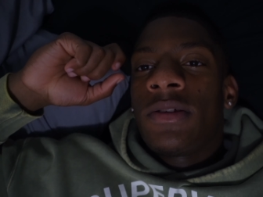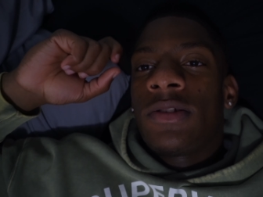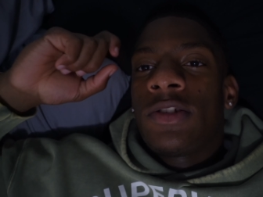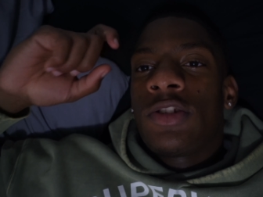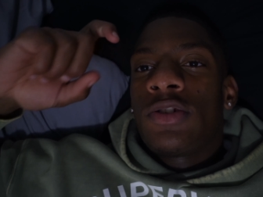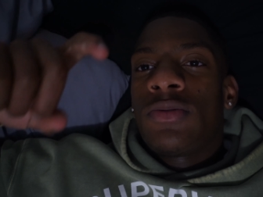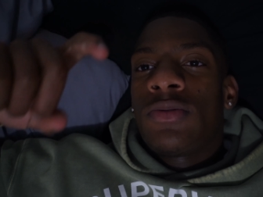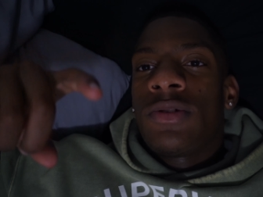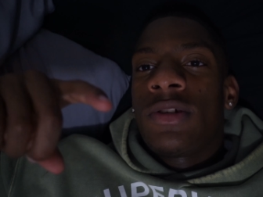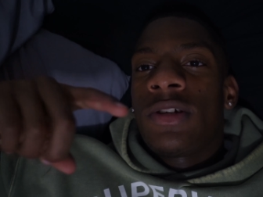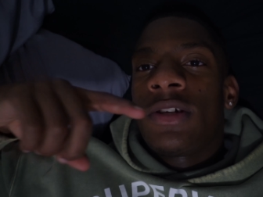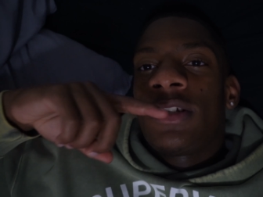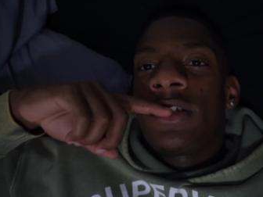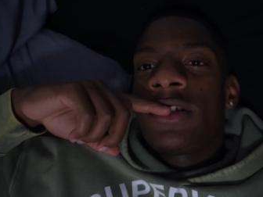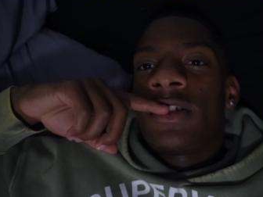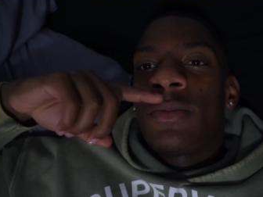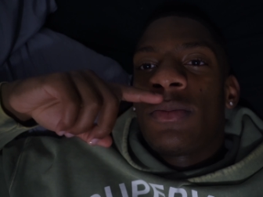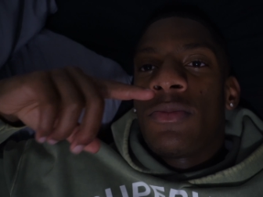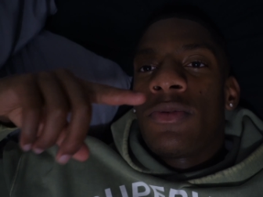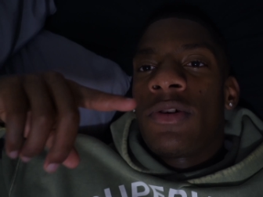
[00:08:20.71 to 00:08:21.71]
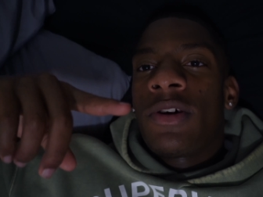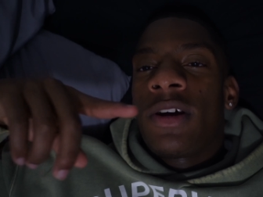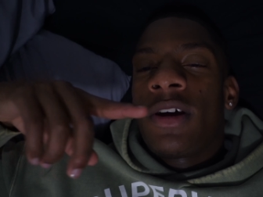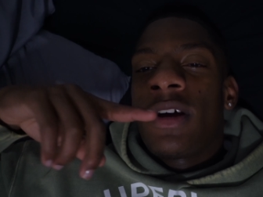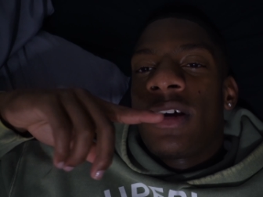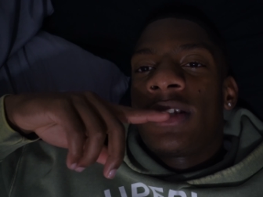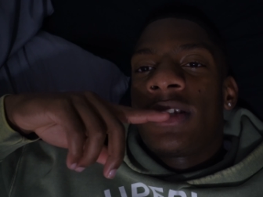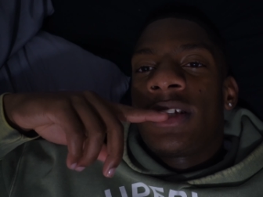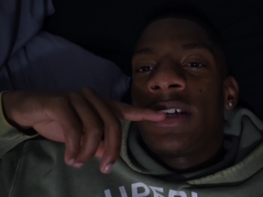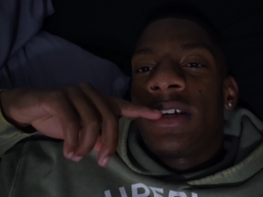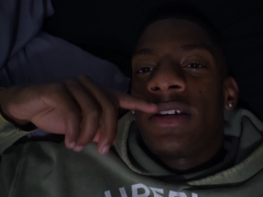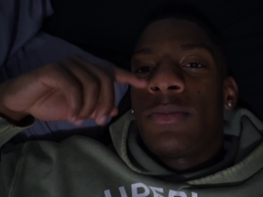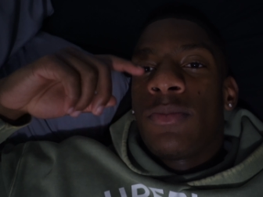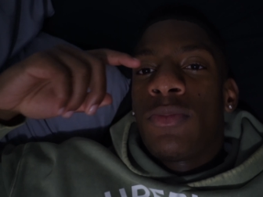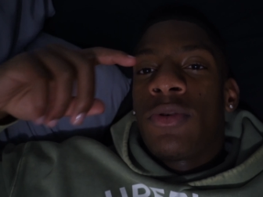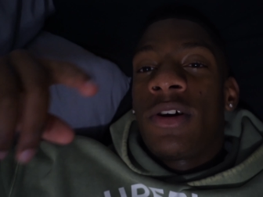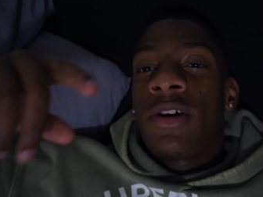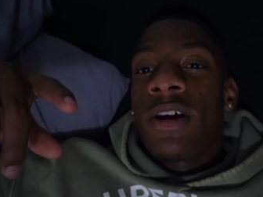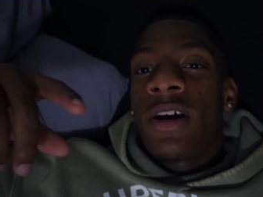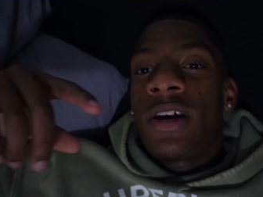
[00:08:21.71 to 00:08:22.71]
Tune in to some more content,
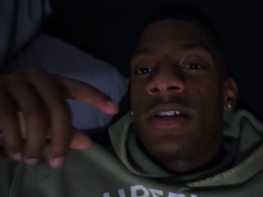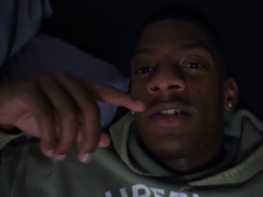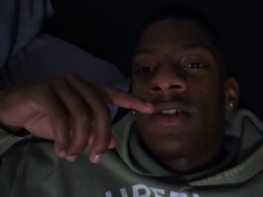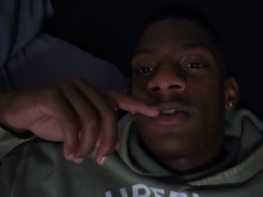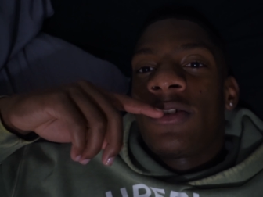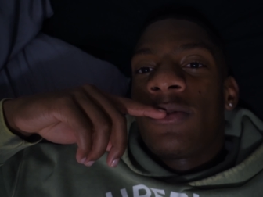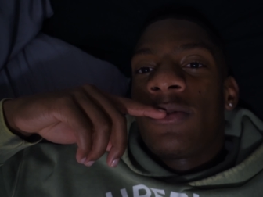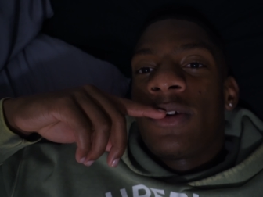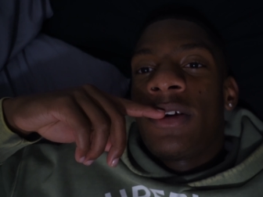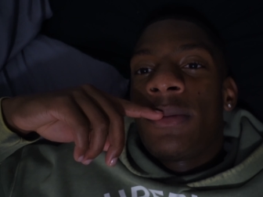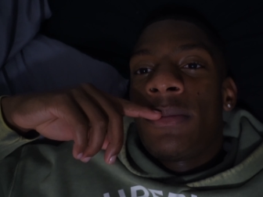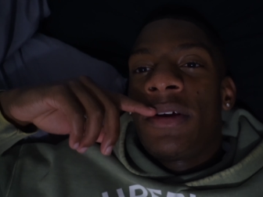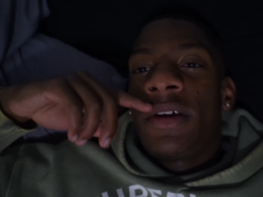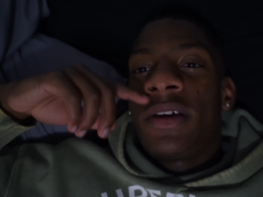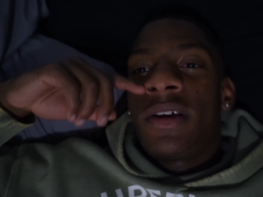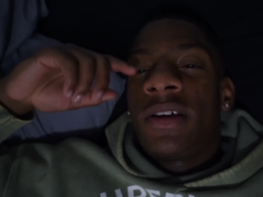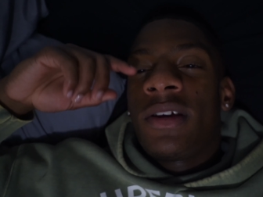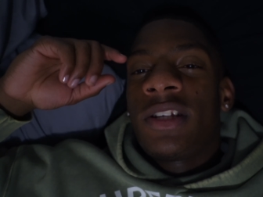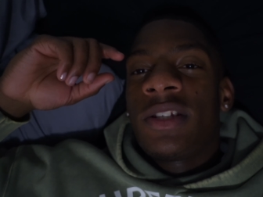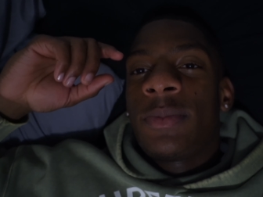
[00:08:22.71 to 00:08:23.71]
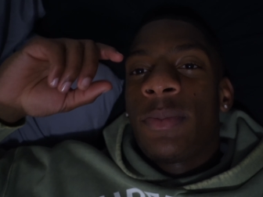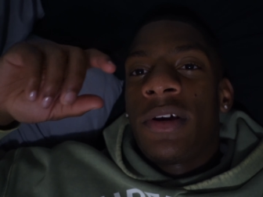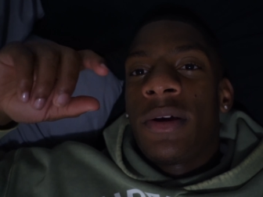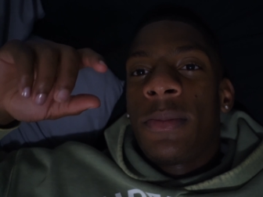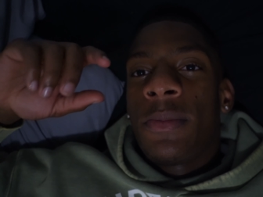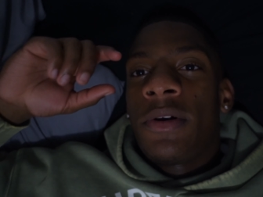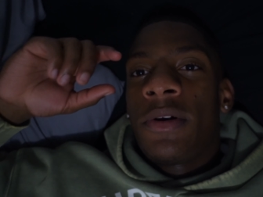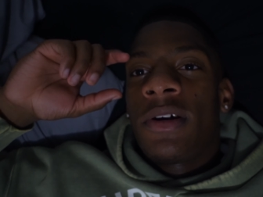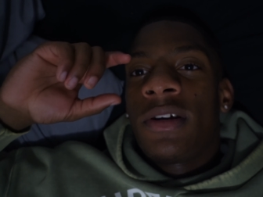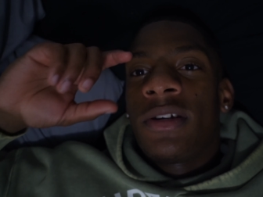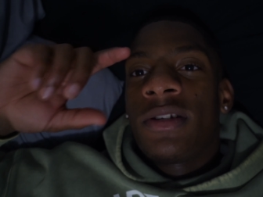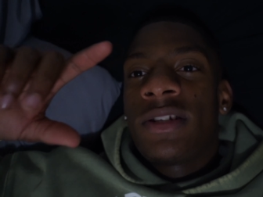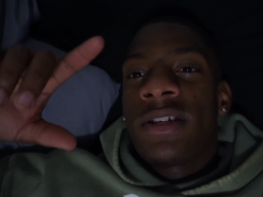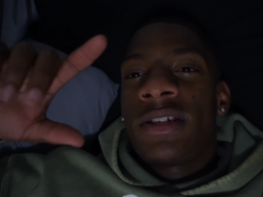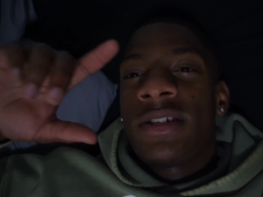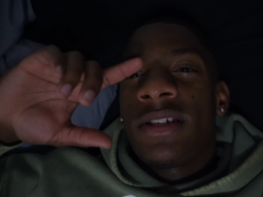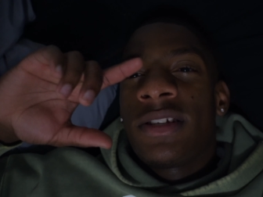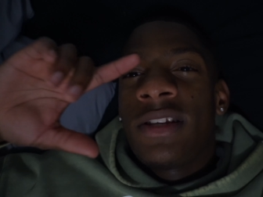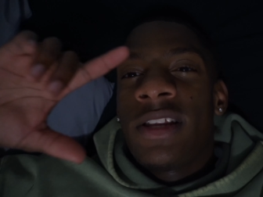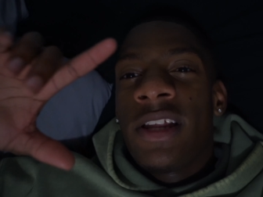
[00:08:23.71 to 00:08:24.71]
more content away, man. Spam up
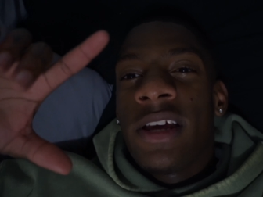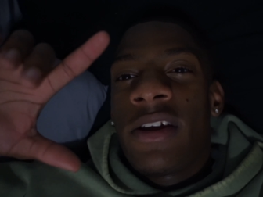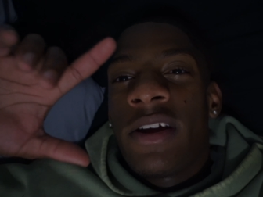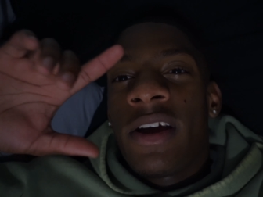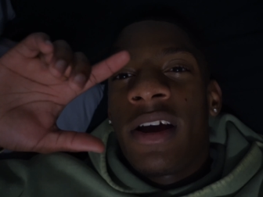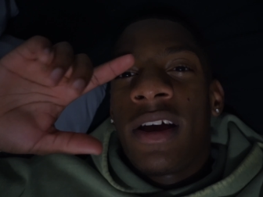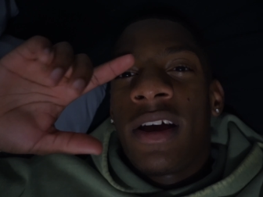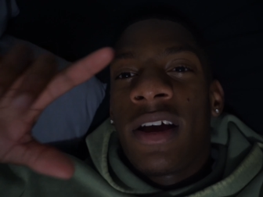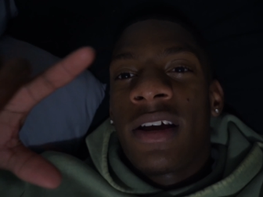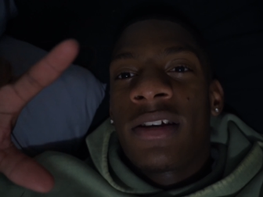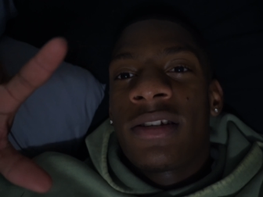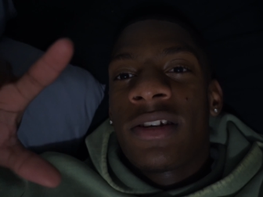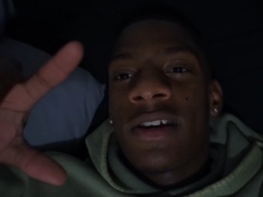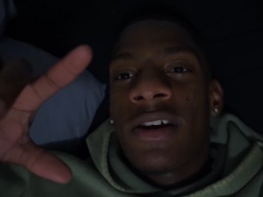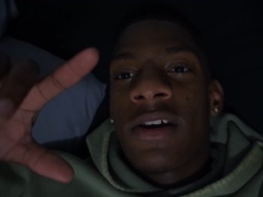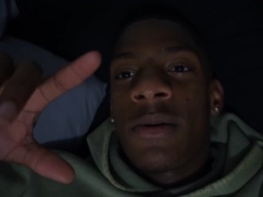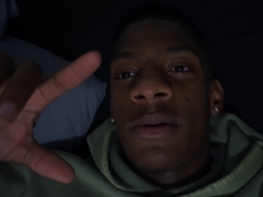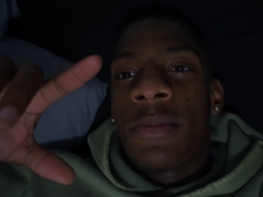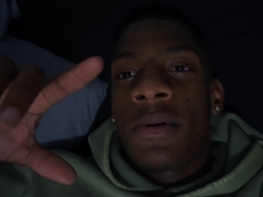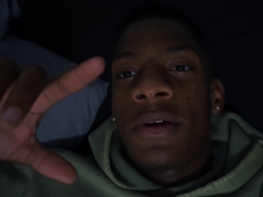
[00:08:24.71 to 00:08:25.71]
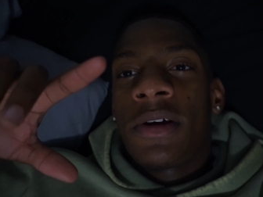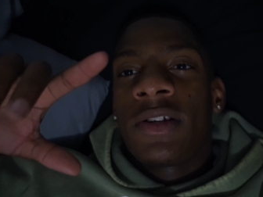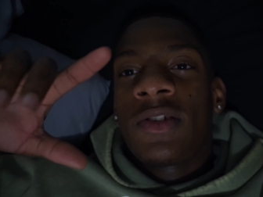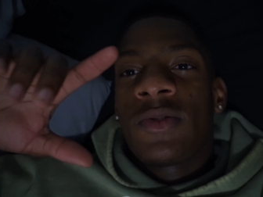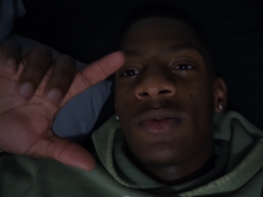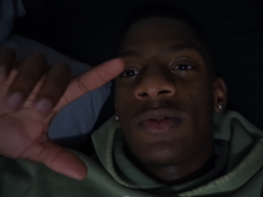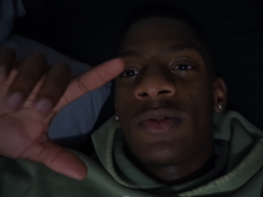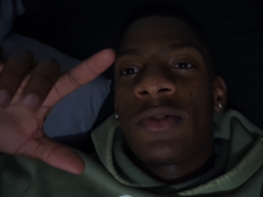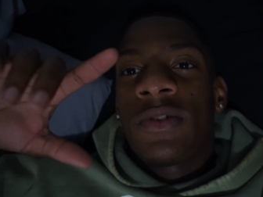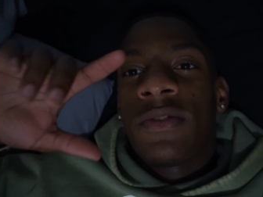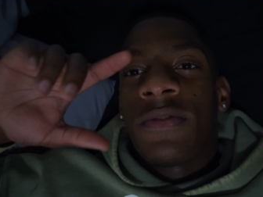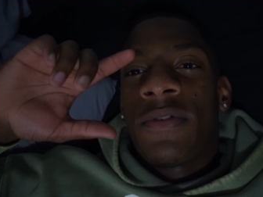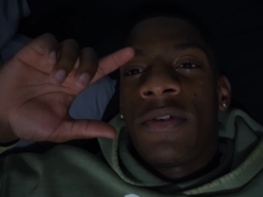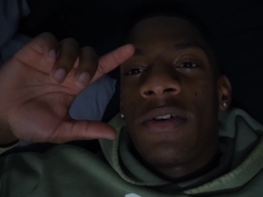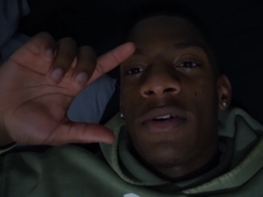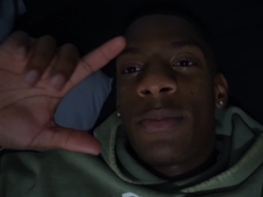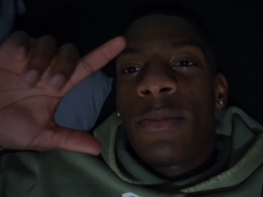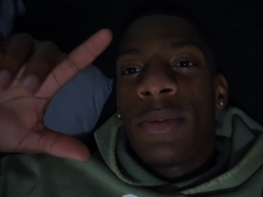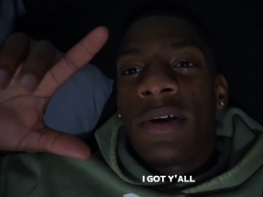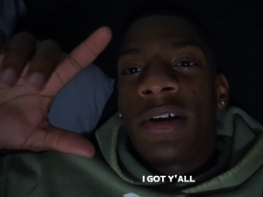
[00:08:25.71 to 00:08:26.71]
consistent Larry, I got y'all, man.
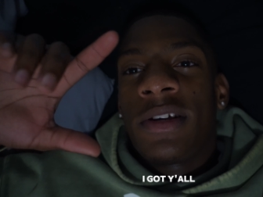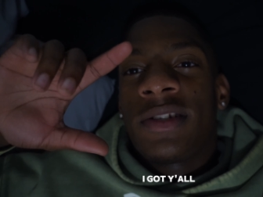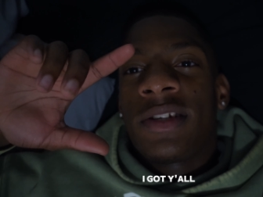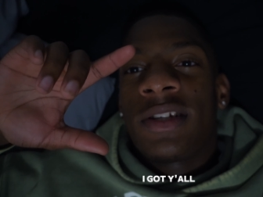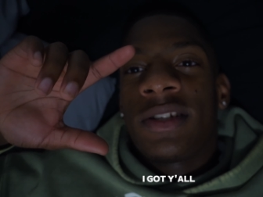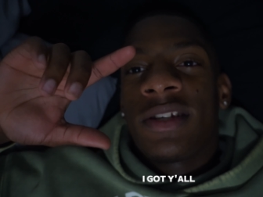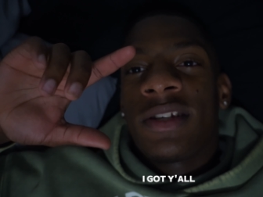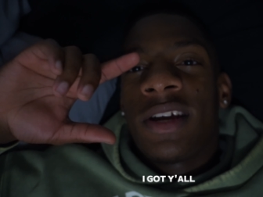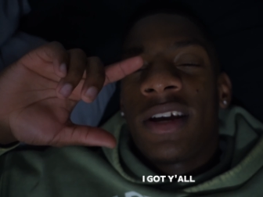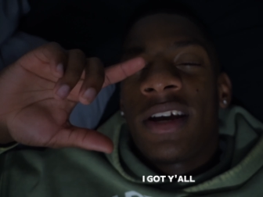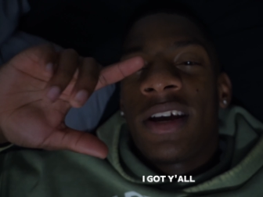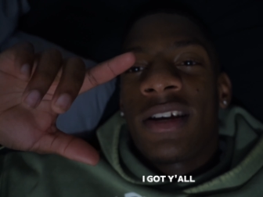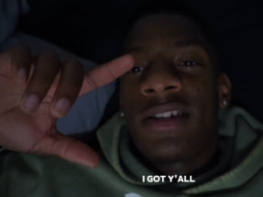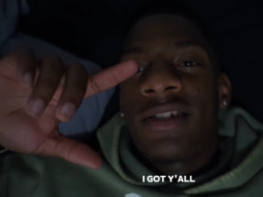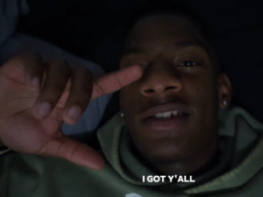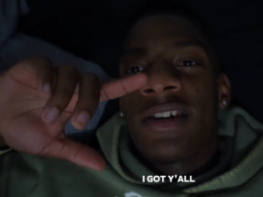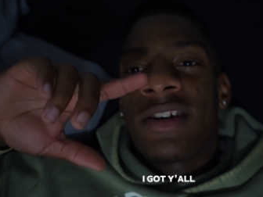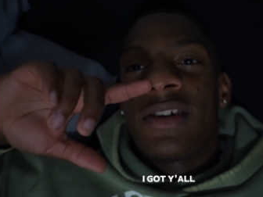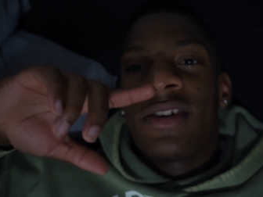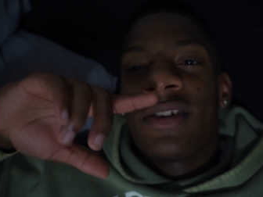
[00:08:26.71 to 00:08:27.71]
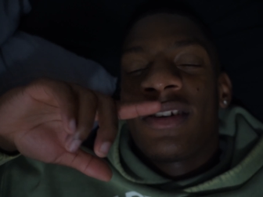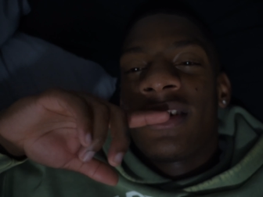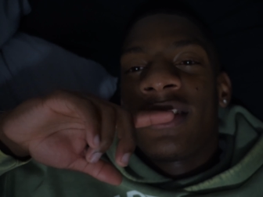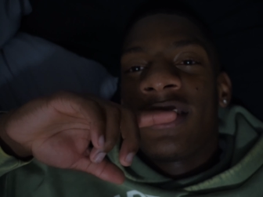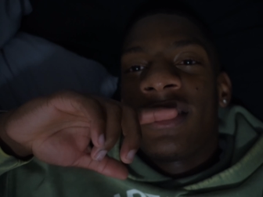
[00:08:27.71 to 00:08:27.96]
2024, I'm be consistent, I got y'all.